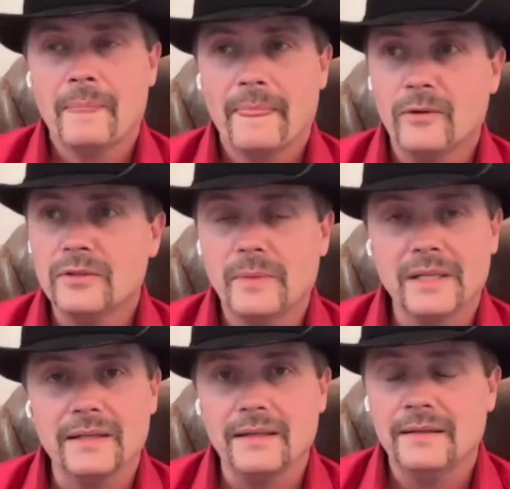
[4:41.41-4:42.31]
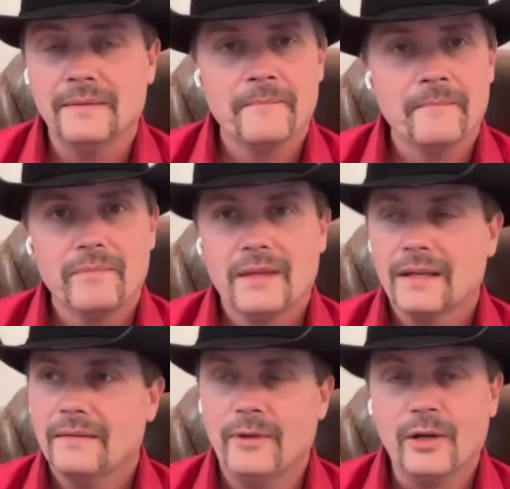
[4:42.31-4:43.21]
Ultimately,
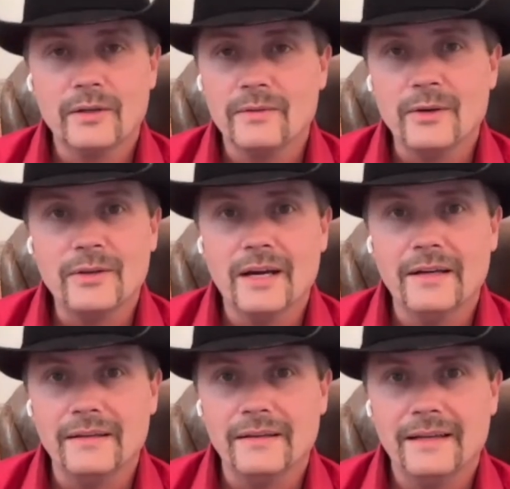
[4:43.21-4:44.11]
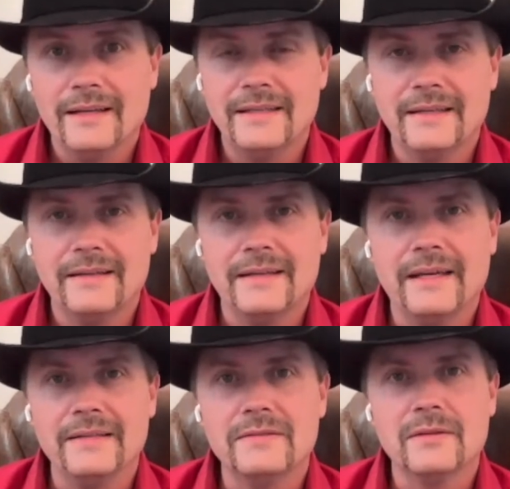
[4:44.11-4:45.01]
they're done at the end of the
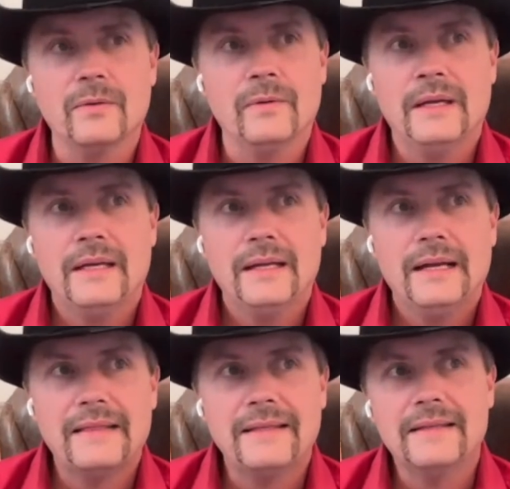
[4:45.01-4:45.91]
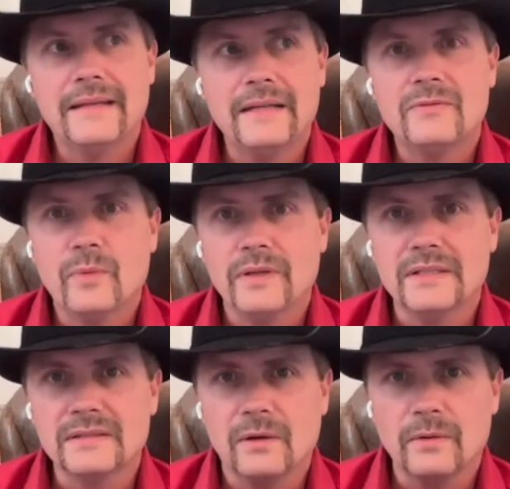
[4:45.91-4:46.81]
day. So I think that's where
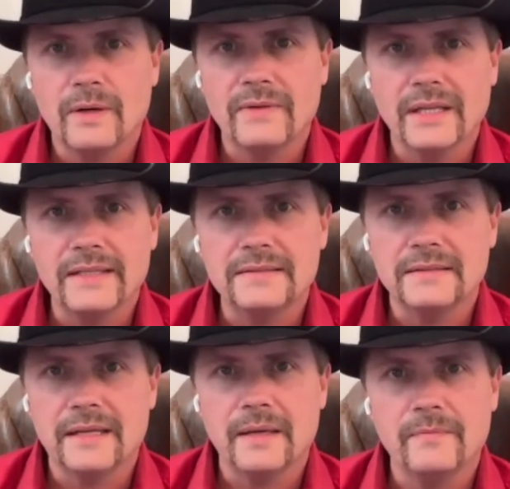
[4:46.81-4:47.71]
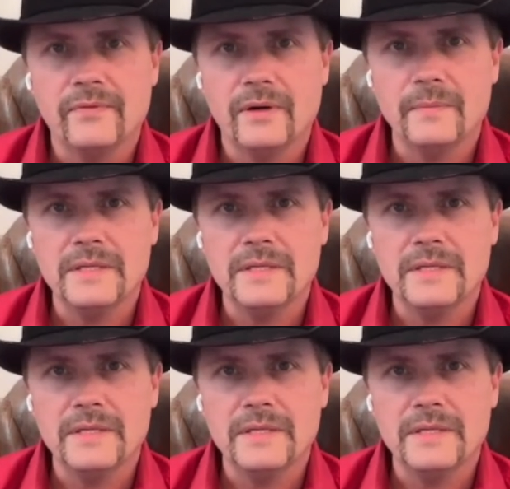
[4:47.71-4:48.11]
this song Revelation came from.